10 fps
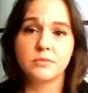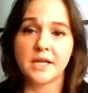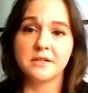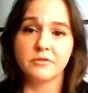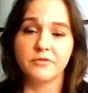
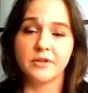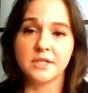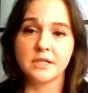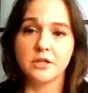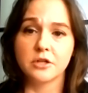10 to
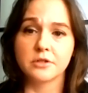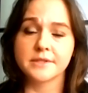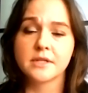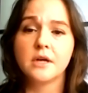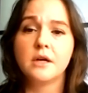15
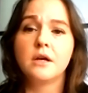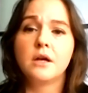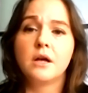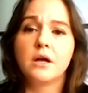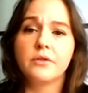years.
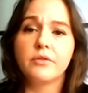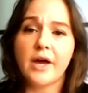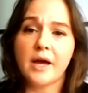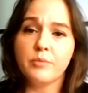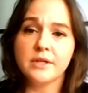
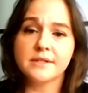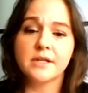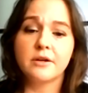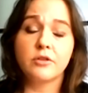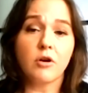That being
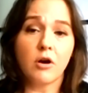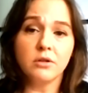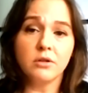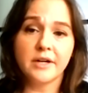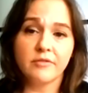said, there are
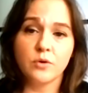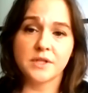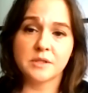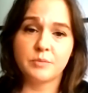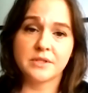a lot of
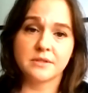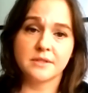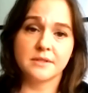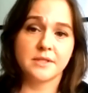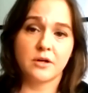US
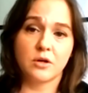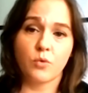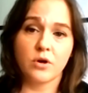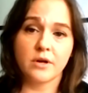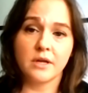businesses that are
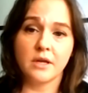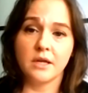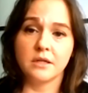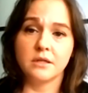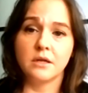working
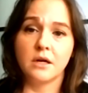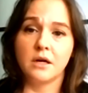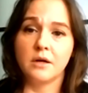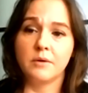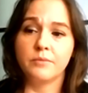in
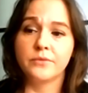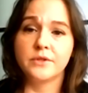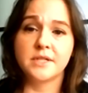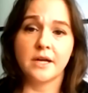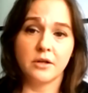
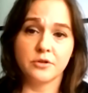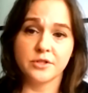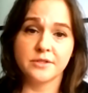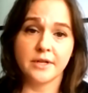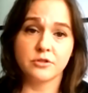the
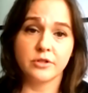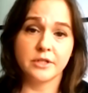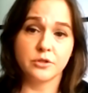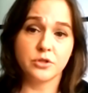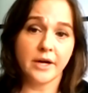technology sector
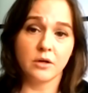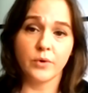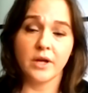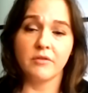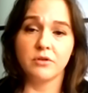in China.
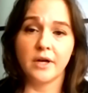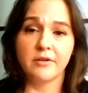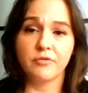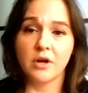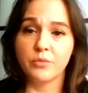We have a lot
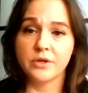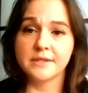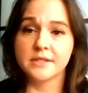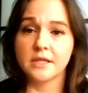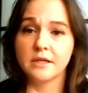of
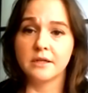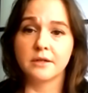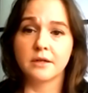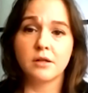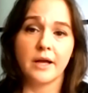companies
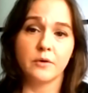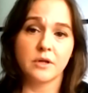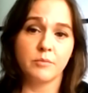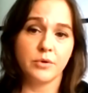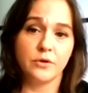in
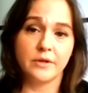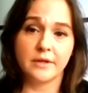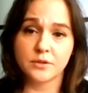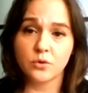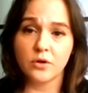cloud computing
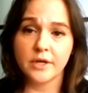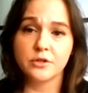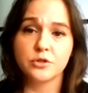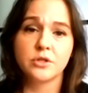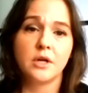and
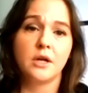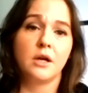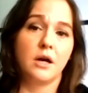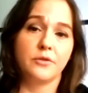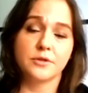storage.
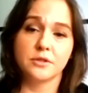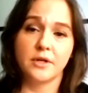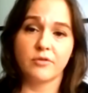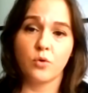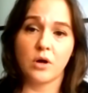There's a
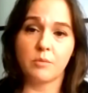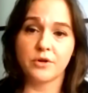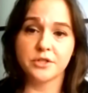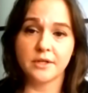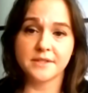lot of
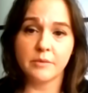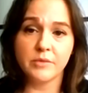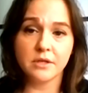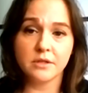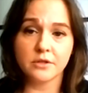cooperation on
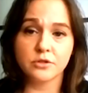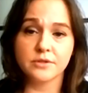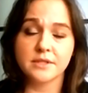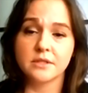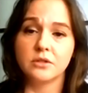
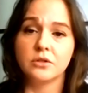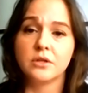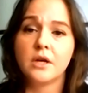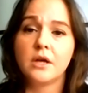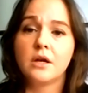semiconductors still.